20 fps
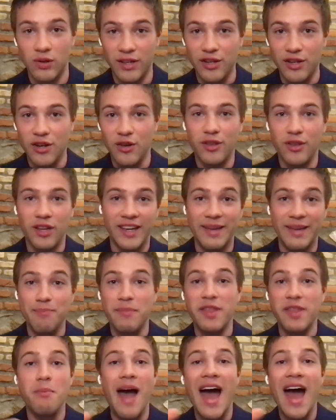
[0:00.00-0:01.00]
like,
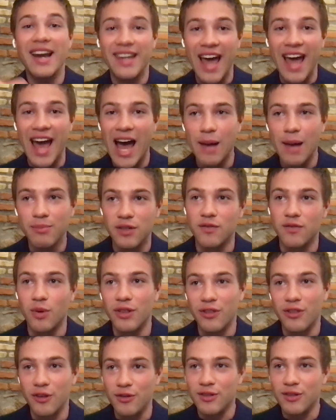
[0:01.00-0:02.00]
the mad gabs of
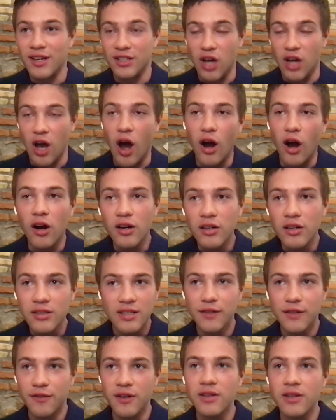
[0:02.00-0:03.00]
what those things are
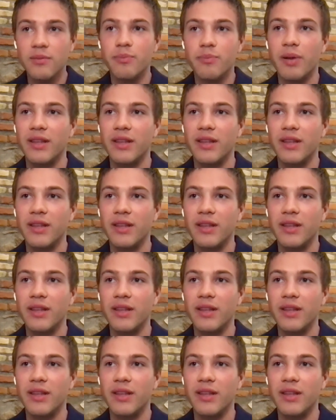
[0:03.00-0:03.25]
different,